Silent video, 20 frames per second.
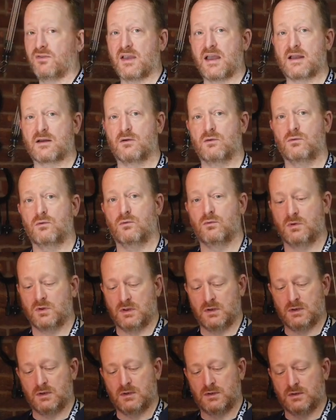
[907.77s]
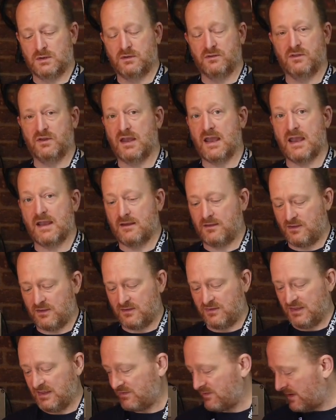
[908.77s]
tackle,
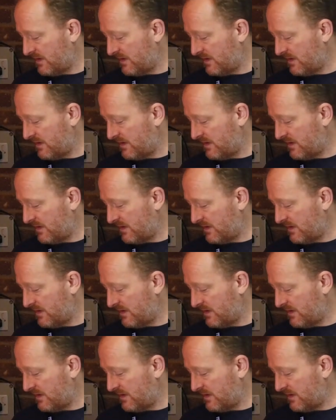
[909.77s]
this